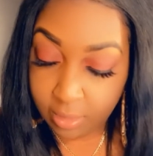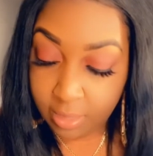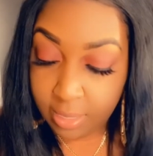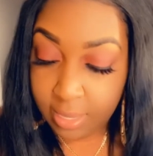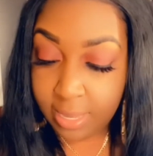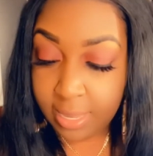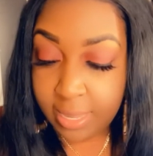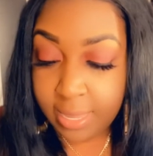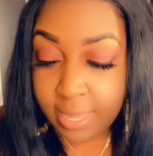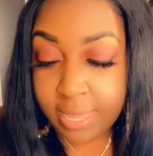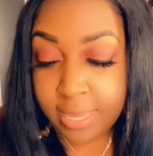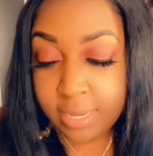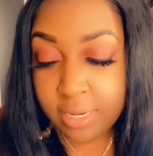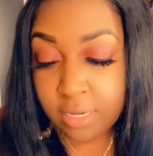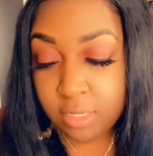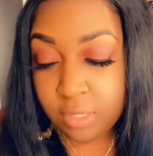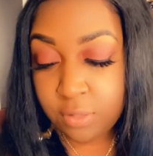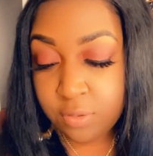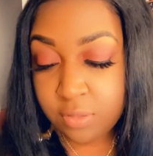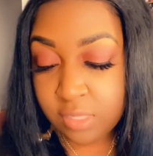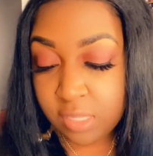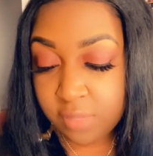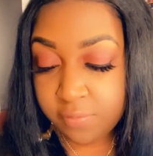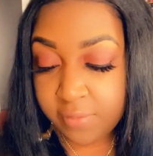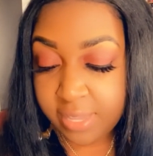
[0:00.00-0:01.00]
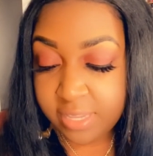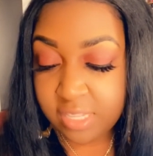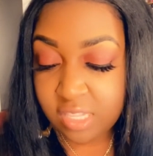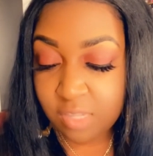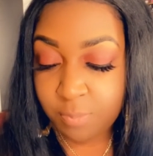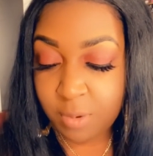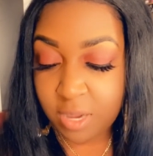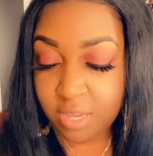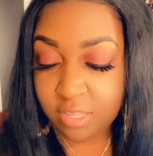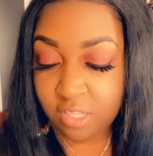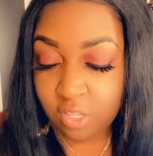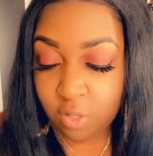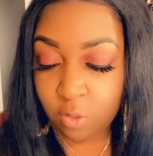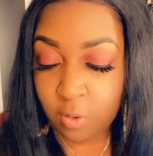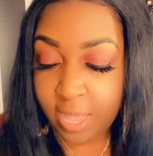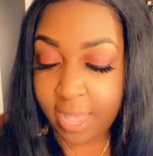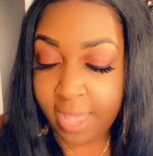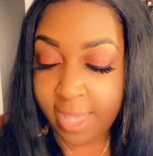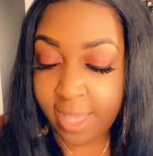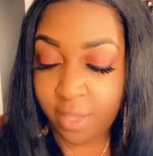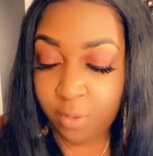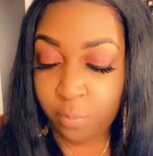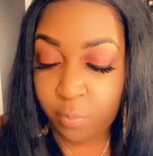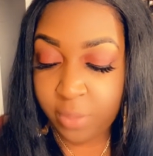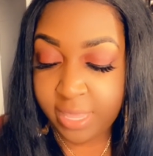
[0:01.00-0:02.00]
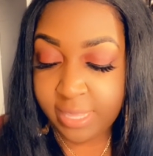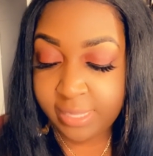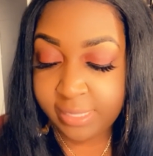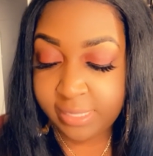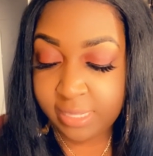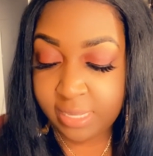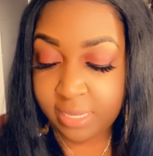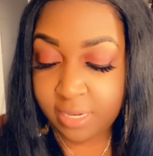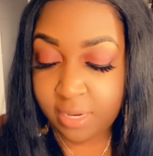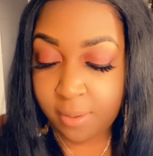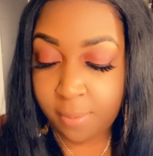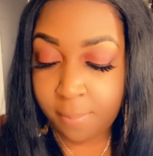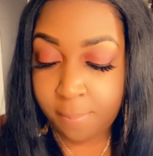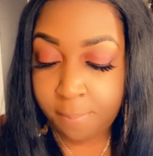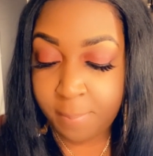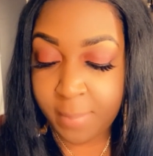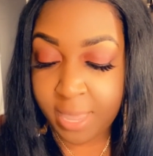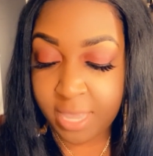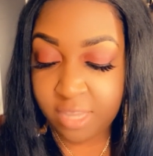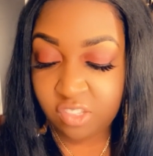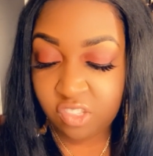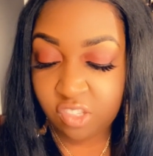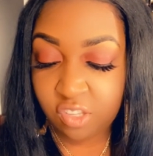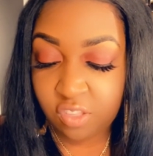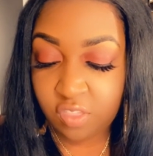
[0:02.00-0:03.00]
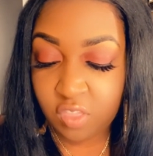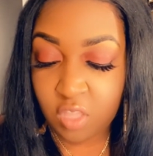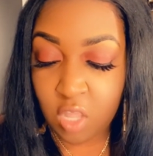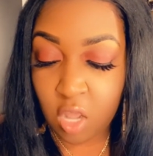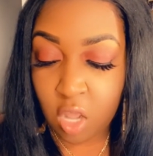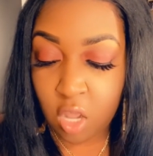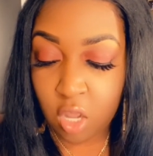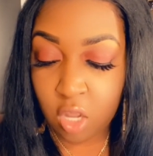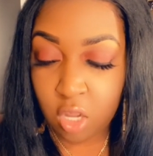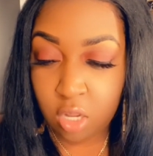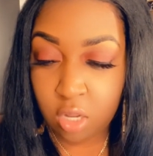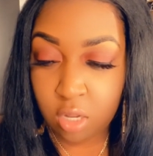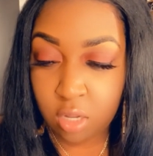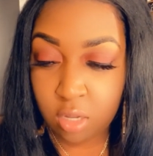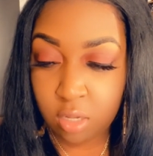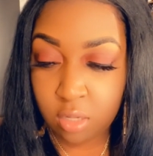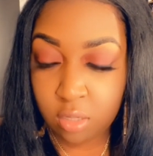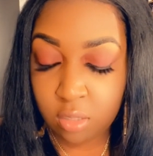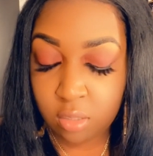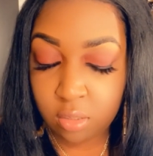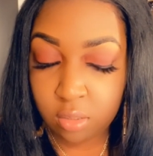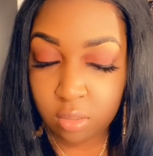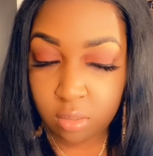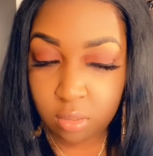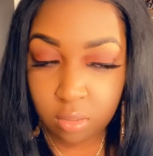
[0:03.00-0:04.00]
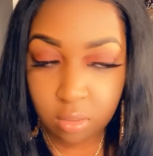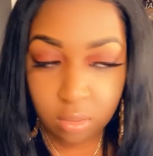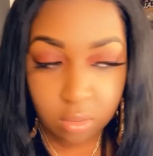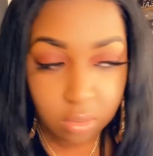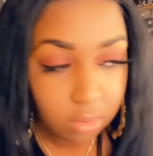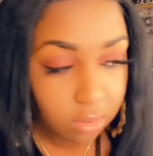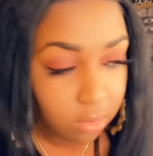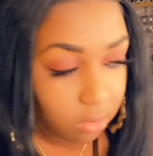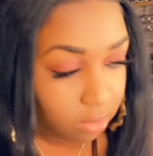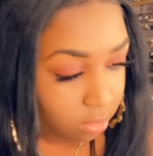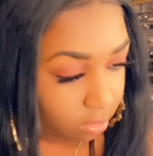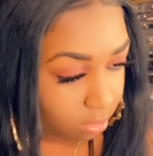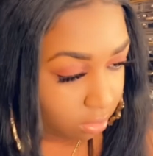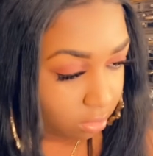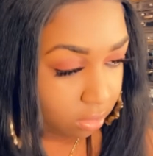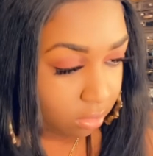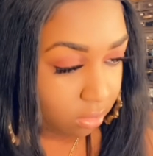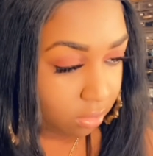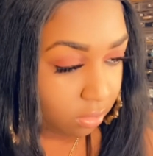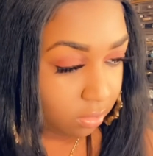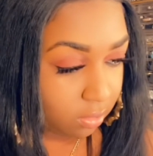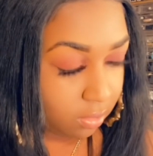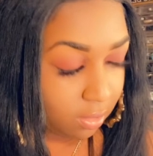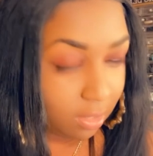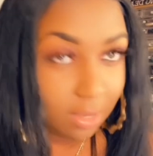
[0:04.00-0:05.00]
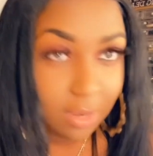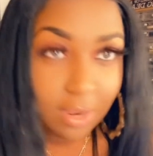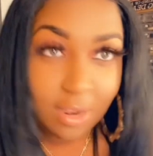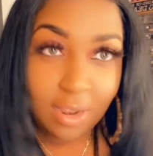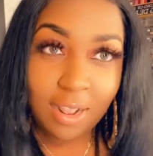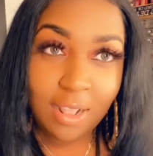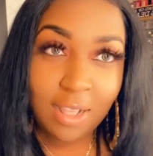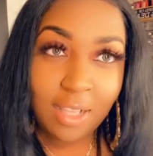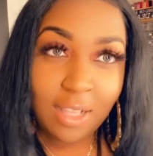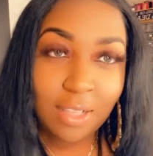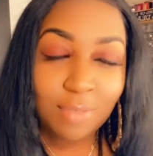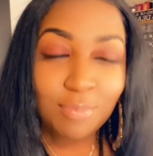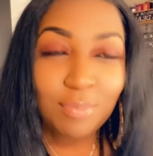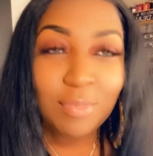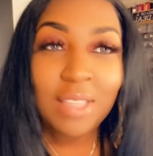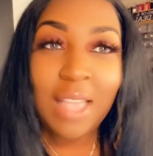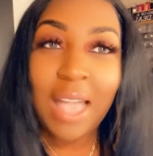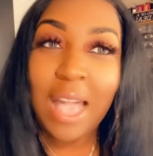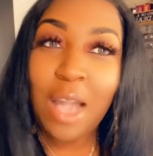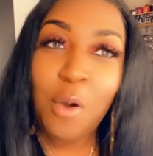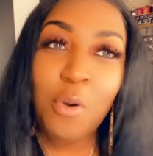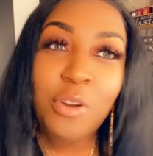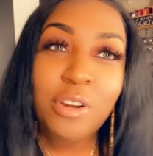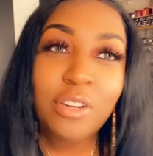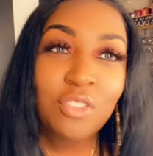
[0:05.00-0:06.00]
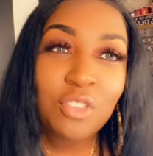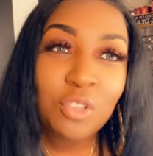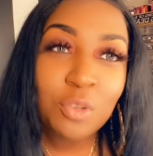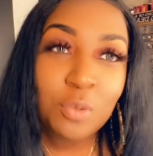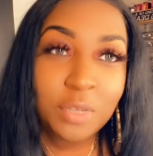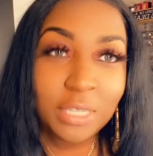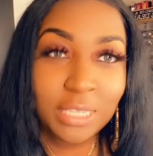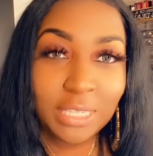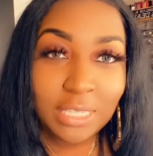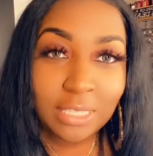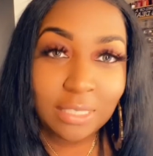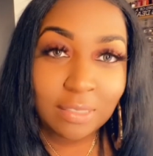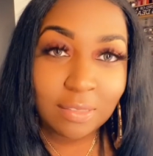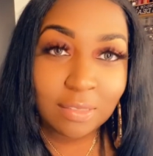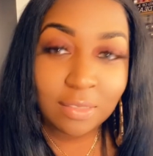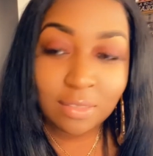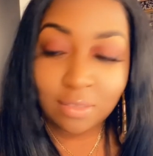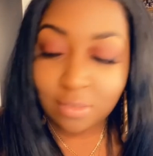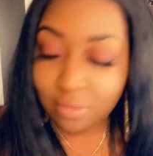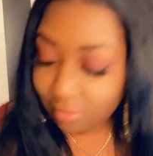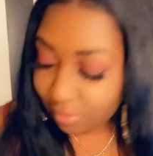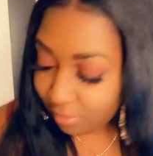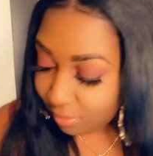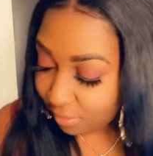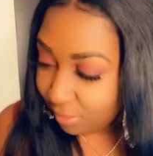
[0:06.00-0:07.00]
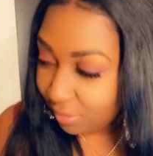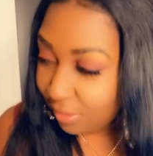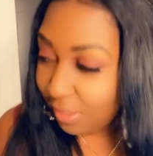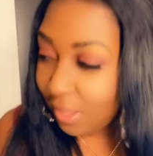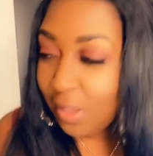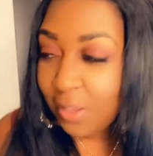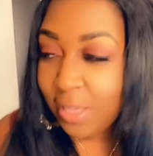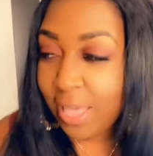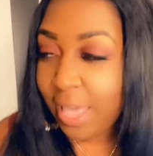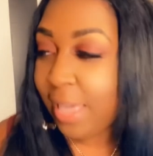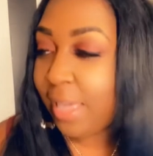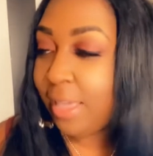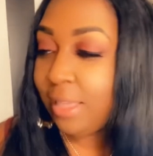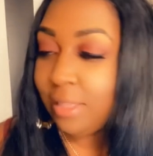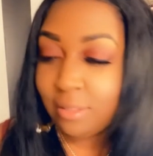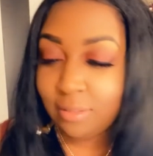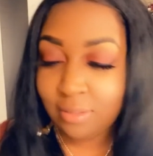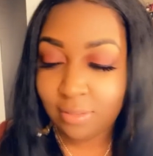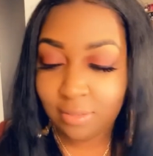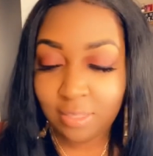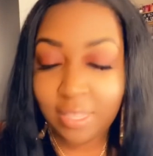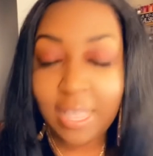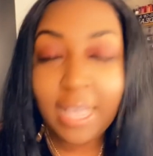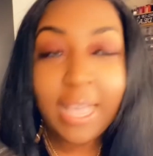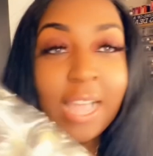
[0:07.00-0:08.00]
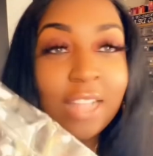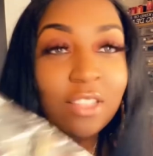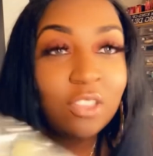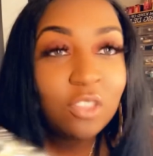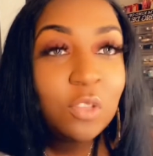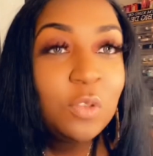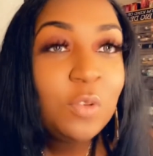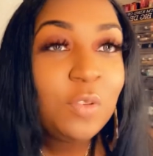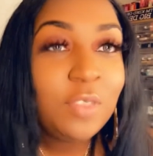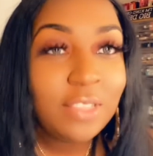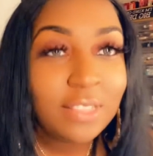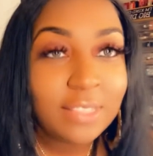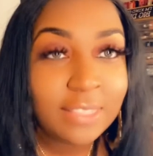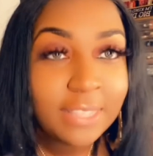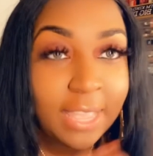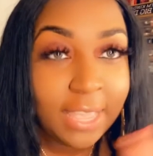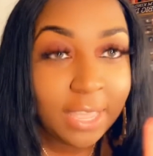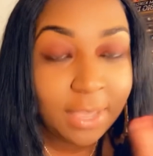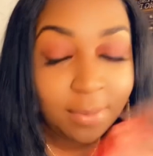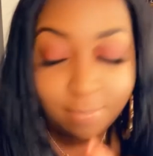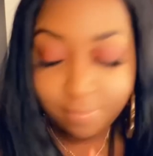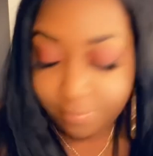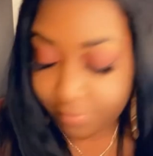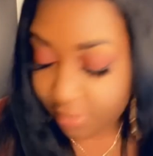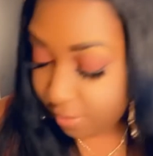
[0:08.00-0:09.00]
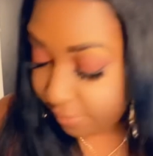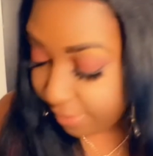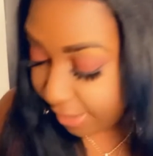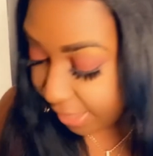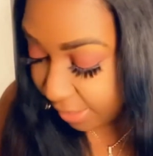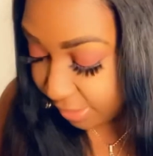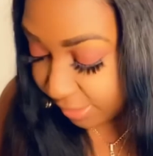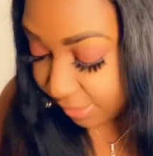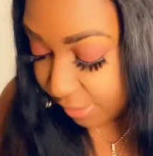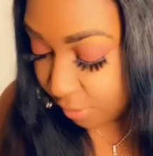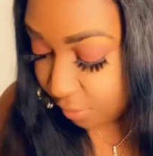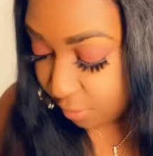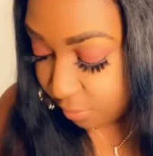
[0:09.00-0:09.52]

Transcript: inclusive espresso high-waisted mesh thong. I ordered 2 of these. Okay, so I got 2 of the same. Okay, so